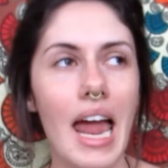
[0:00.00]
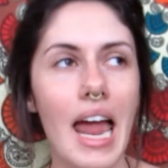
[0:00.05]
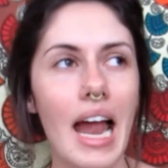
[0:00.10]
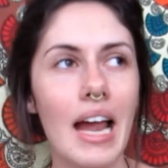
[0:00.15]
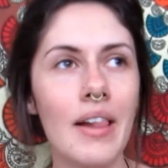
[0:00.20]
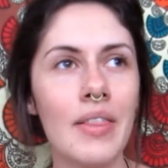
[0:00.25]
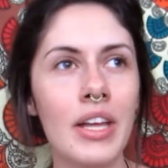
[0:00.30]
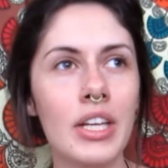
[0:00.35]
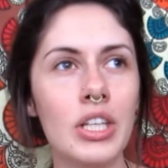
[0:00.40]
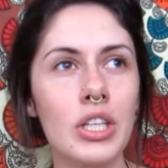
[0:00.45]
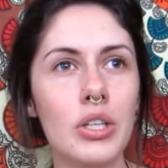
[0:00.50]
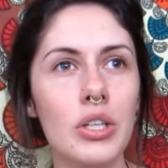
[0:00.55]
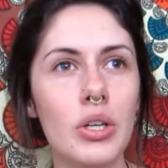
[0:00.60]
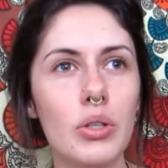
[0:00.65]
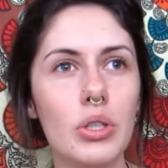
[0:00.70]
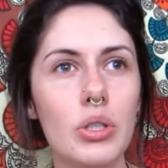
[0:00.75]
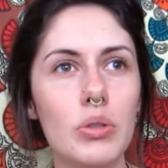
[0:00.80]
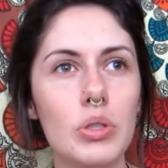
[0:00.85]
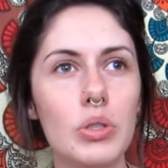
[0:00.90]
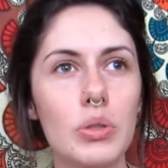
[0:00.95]
And then
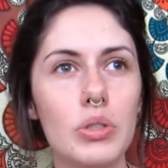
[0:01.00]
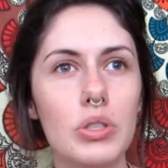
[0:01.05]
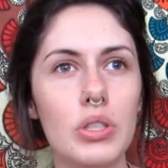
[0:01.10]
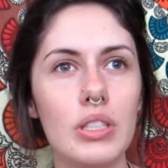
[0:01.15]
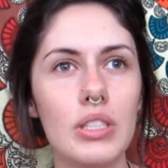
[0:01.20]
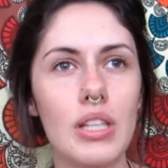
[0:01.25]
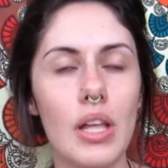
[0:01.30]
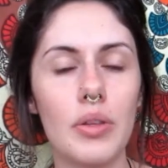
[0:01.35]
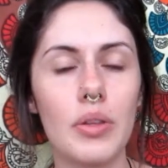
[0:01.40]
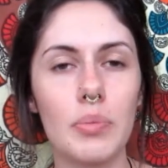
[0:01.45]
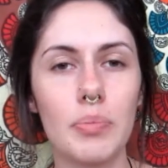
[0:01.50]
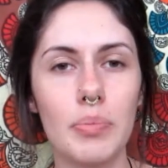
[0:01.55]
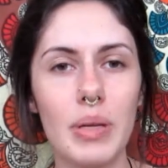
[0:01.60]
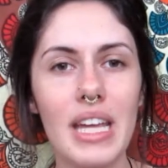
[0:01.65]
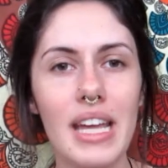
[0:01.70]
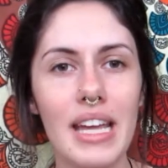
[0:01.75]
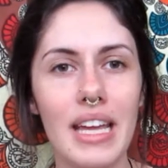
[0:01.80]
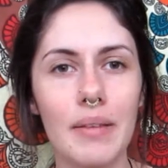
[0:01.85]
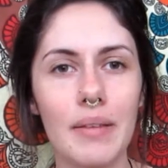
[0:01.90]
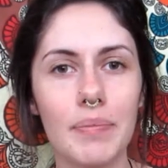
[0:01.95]
you do it to this other
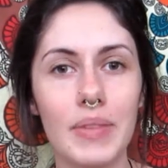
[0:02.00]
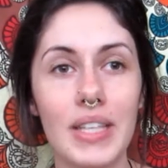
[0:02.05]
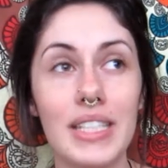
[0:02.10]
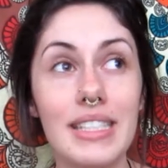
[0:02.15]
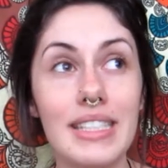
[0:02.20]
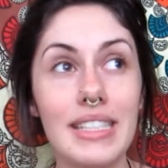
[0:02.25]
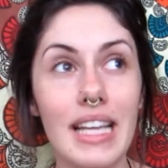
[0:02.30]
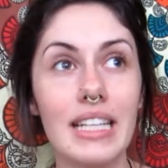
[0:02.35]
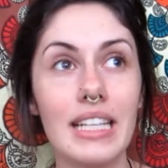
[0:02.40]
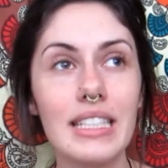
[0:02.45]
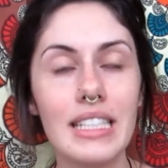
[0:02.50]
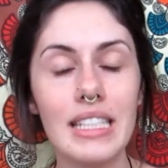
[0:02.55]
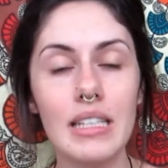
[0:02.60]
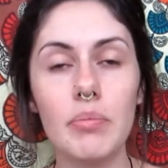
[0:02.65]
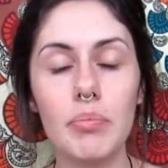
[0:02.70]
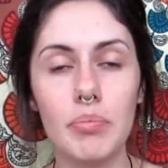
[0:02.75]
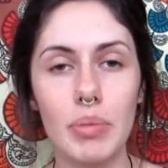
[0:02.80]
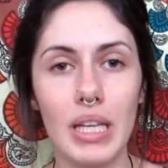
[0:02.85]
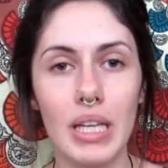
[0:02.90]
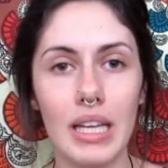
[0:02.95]
being, this
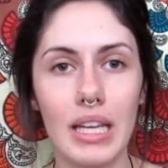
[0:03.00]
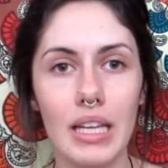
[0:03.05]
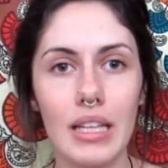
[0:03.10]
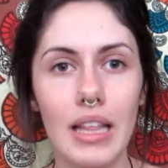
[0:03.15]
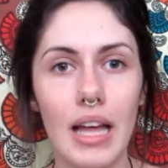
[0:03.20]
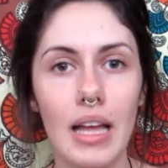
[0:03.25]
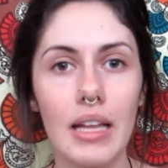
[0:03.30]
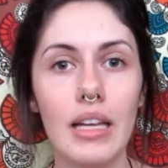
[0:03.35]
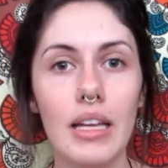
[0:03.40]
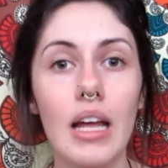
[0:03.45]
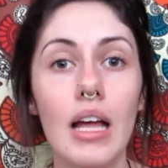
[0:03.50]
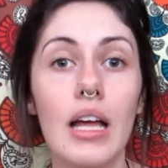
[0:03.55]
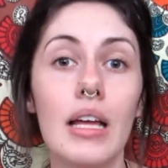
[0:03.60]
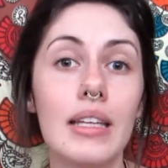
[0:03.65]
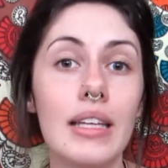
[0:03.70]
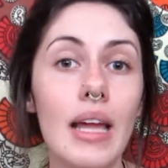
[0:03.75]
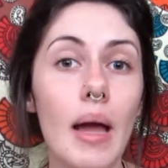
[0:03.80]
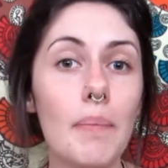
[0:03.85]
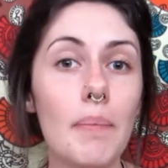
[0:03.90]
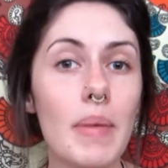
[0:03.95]
sentient being that
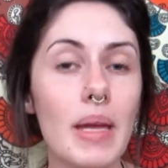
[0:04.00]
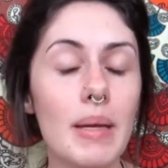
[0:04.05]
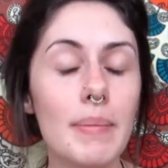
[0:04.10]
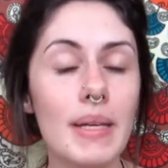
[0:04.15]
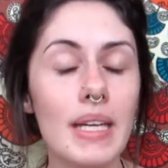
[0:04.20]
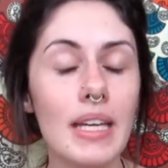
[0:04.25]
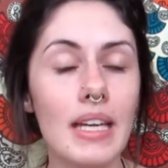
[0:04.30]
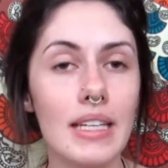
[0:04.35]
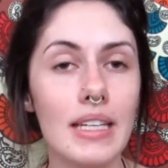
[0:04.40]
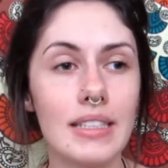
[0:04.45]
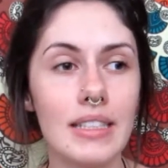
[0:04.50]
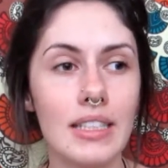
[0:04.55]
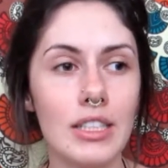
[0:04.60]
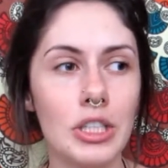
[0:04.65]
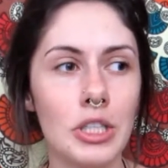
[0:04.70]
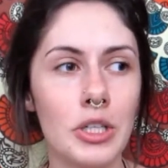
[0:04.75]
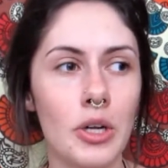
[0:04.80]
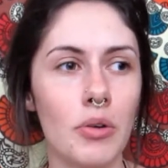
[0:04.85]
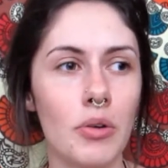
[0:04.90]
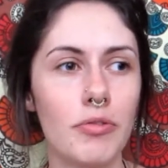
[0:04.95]
maybe isn't
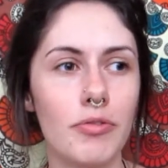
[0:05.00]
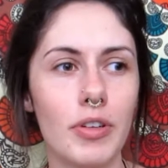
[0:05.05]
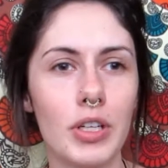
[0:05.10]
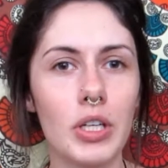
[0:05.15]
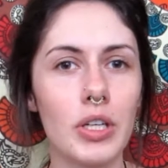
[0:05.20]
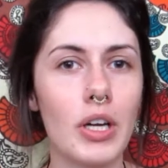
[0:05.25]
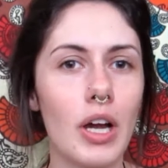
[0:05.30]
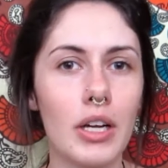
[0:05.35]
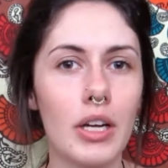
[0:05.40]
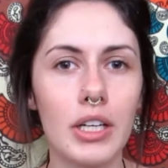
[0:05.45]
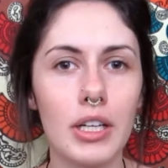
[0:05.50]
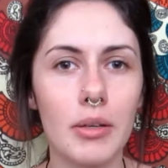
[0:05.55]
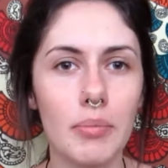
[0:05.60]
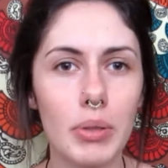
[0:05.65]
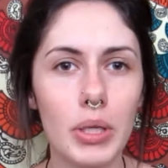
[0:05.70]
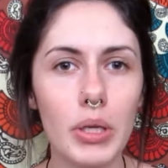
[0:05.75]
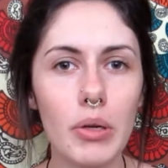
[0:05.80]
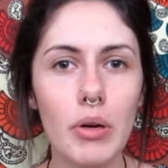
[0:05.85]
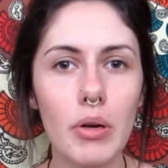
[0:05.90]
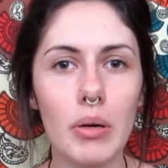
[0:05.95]
figuring out a
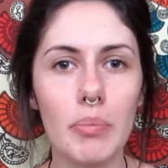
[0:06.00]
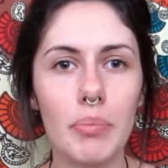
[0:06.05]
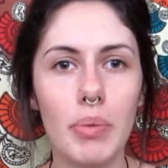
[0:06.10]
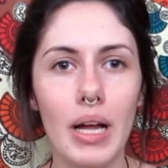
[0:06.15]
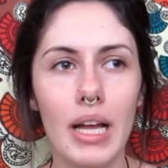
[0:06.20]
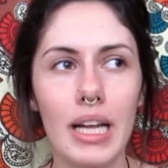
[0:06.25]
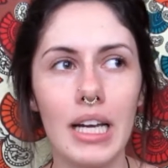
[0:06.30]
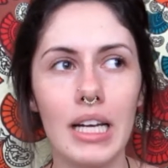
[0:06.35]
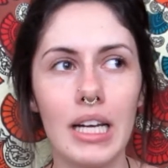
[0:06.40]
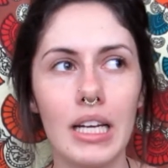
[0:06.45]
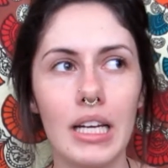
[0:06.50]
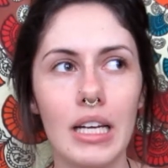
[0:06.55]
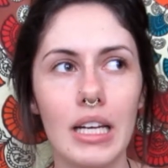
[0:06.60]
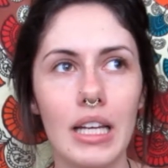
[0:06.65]
computer, but